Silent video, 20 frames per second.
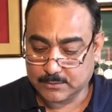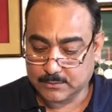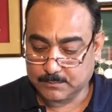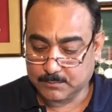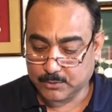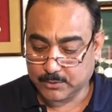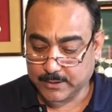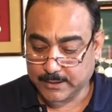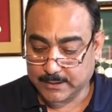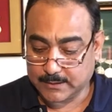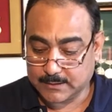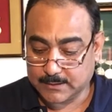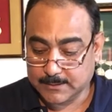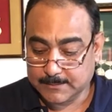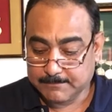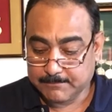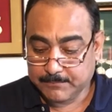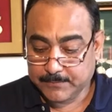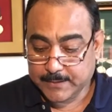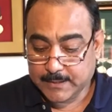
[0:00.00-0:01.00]
Poland.
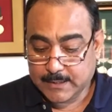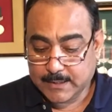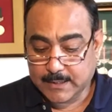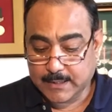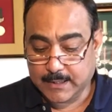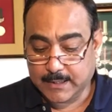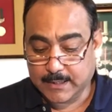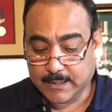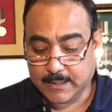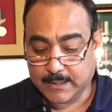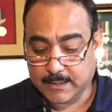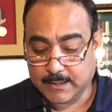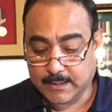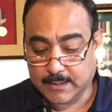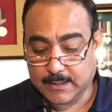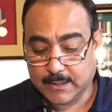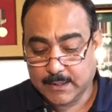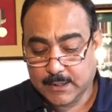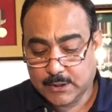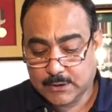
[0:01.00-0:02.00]
And
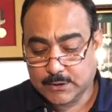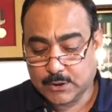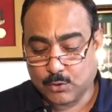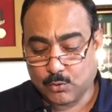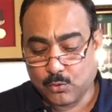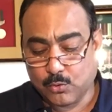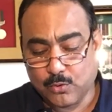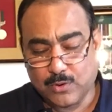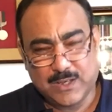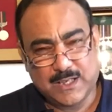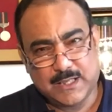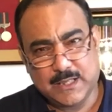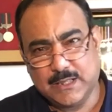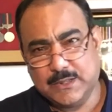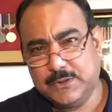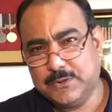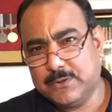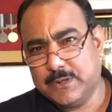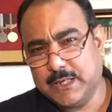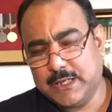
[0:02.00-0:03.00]
the old
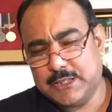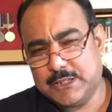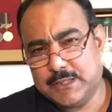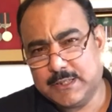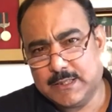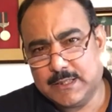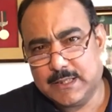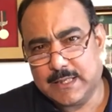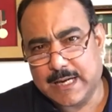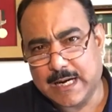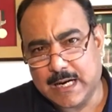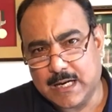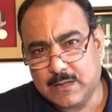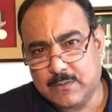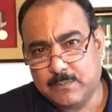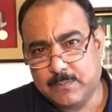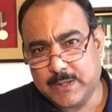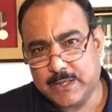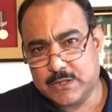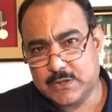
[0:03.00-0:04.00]
Eurasian
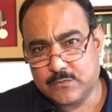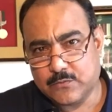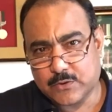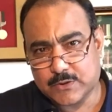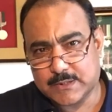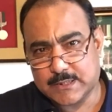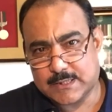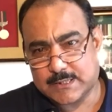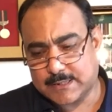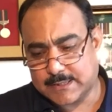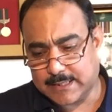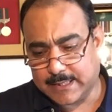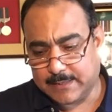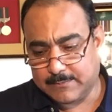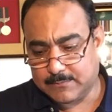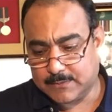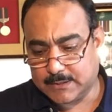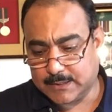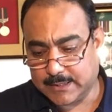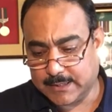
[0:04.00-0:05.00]
land bridge was the
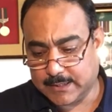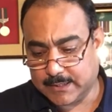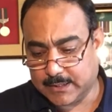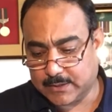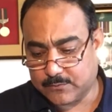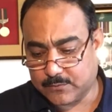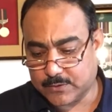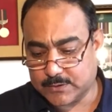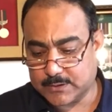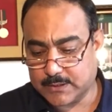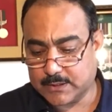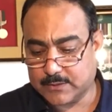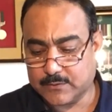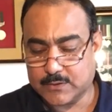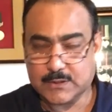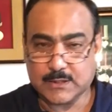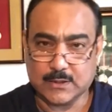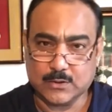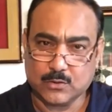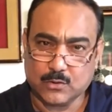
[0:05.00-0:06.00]
same thing. It was
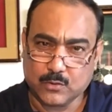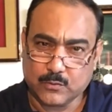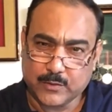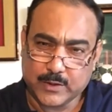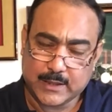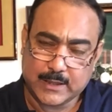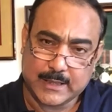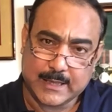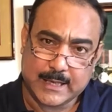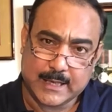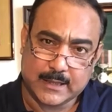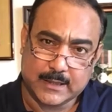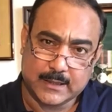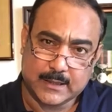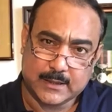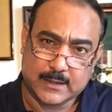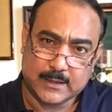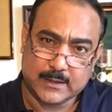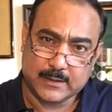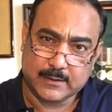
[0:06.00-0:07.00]
an overland
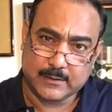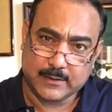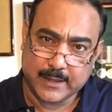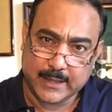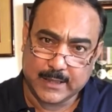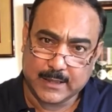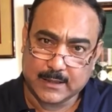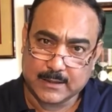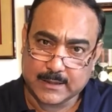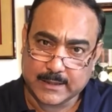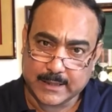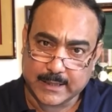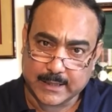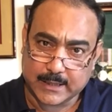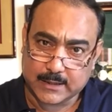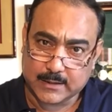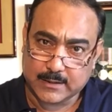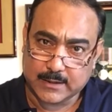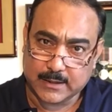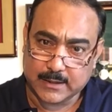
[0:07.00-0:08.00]
rail
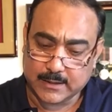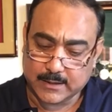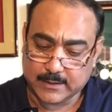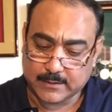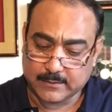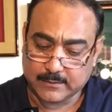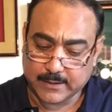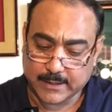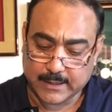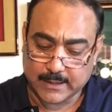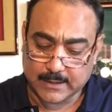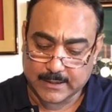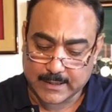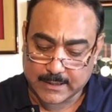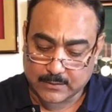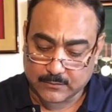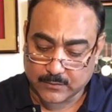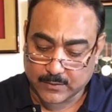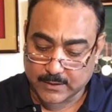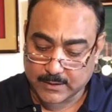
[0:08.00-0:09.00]

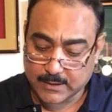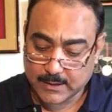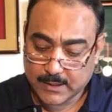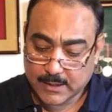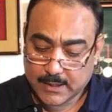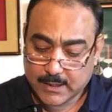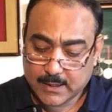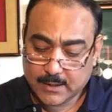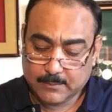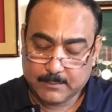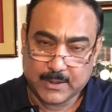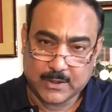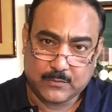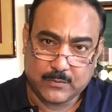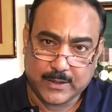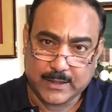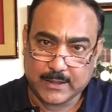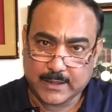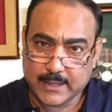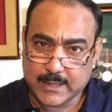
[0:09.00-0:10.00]
network
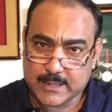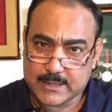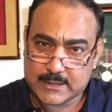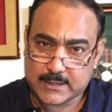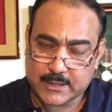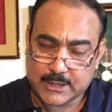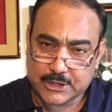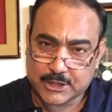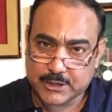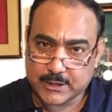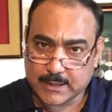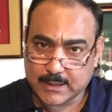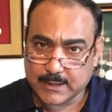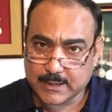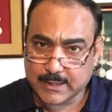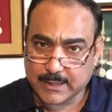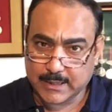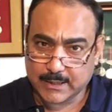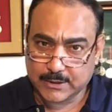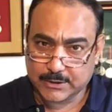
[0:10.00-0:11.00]
between East Asia
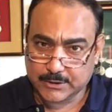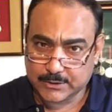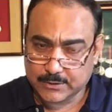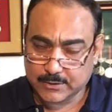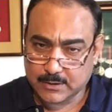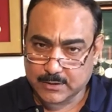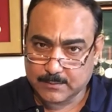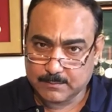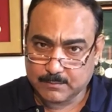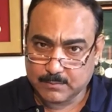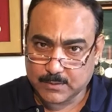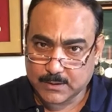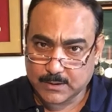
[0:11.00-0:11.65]
and Europe,